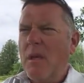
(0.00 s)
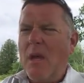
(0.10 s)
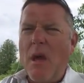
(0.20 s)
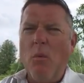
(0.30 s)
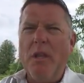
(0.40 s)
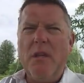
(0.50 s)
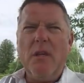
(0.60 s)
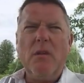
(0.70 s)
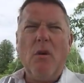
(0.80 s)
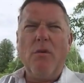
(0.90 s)
yeah, we
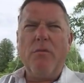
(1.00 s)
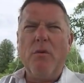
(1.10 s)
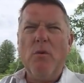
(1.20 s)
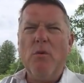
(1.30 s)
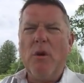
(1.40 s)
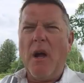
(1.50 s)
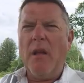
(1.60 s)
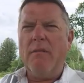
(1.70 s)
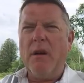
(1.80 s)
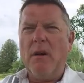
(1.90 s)
did go through
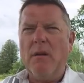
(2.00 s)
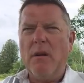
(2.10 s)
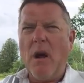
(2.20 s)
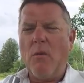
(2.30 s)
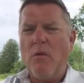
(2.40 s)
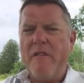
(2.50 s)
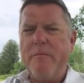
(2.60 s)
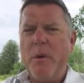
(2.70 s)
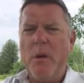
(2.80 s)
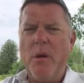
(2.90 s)
kind of a, a rough
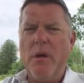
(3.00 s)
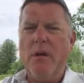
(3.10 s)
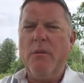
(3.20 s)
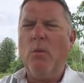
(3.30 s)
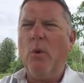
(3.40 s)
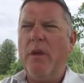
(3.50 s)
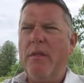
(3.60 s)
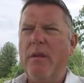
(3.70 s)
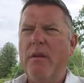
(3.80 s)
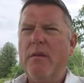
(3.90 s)
period
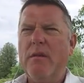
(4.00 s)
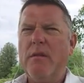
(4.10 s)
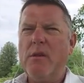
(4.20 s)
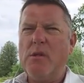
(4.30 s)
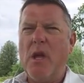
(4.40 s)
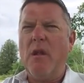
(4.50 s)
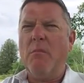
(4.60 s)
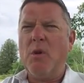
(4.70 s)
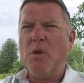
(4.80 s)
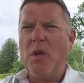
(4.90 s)
with the state of
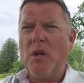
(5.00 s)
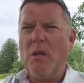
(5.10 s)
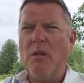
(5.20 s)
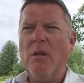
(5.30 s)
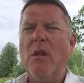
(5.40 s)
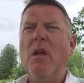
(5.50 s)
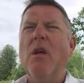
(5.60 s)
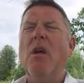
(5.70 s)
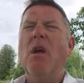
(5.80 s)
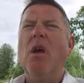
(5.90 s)
Michigan
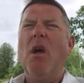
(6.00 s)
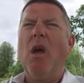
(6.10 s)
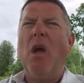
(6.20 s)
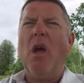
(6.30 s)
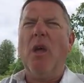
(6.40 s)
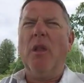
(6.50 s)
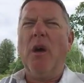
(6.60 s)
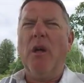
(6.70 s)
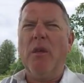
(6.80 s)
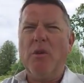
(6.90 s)
and
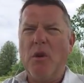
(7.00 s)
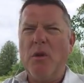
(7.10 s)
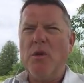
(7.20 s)
uh, the Attorney